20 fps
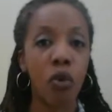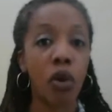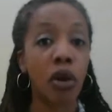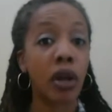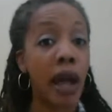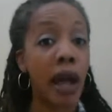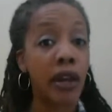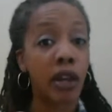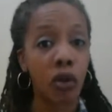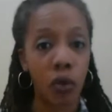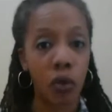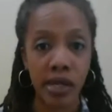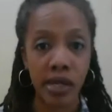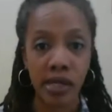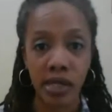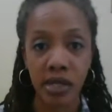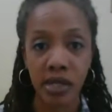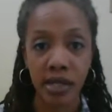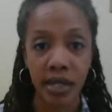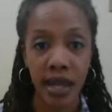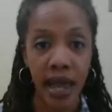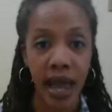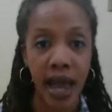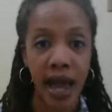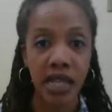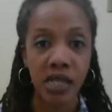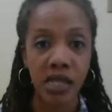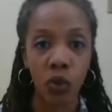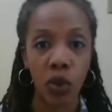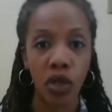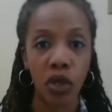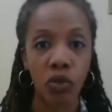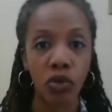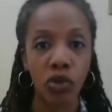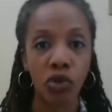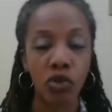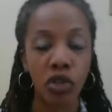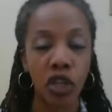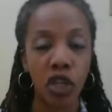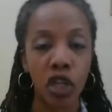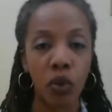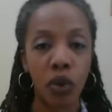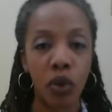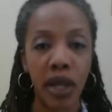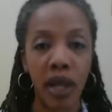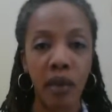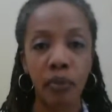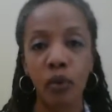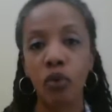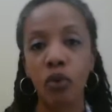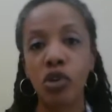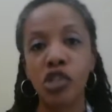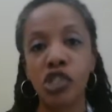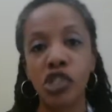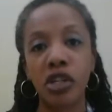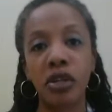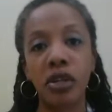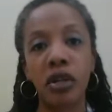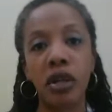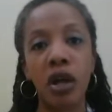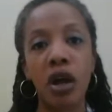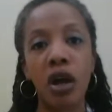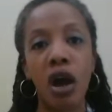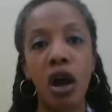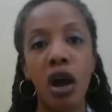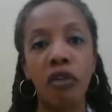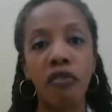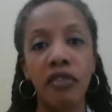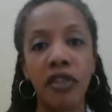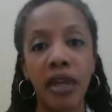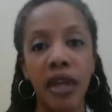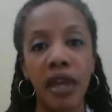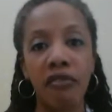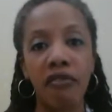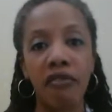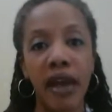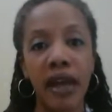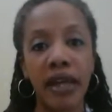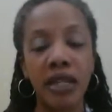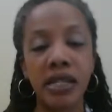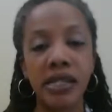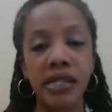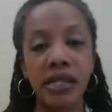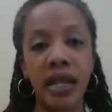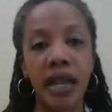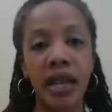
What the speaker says: what kind of questions they ask when you do the Q&A portion of the event.